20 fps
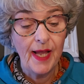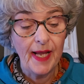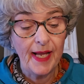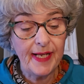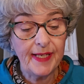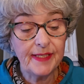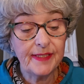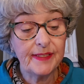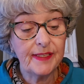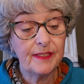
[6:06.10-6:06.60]

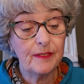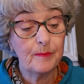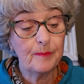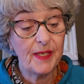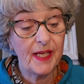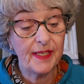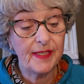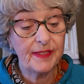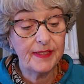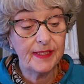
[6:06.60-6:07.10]
Aided and
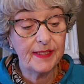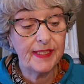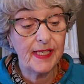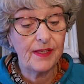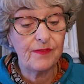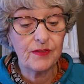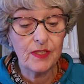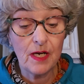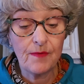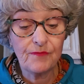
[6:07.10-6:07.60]
abetted and
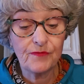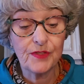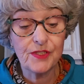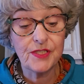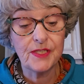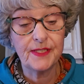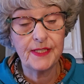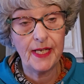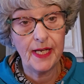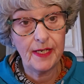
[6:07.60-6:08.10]
gave comfort
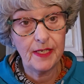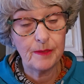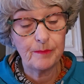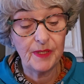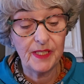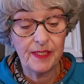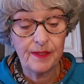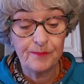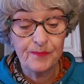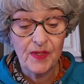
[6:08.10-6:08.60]
to the
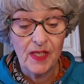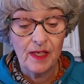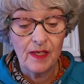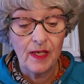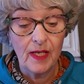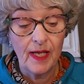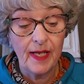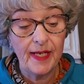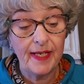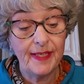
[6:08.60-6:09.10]
enemy
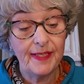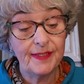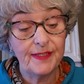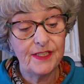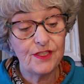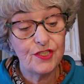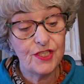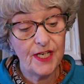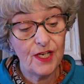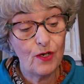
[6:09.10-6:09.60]
in
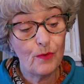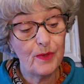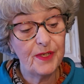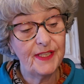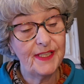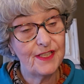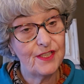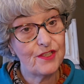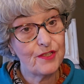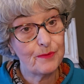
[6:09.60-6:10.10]
the jail where
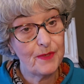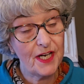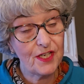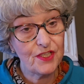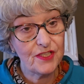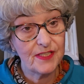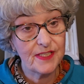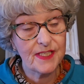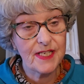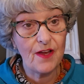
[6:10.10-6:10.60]
the
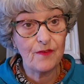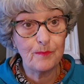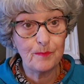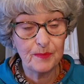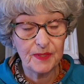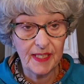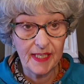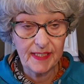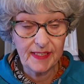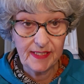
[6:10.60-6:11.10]
insurrectionists have
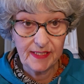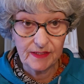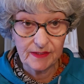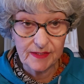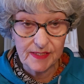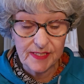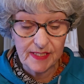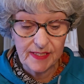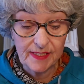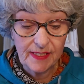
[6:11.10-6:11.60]
pled
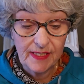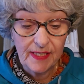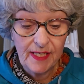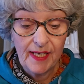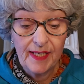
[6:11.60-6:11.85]
guilty.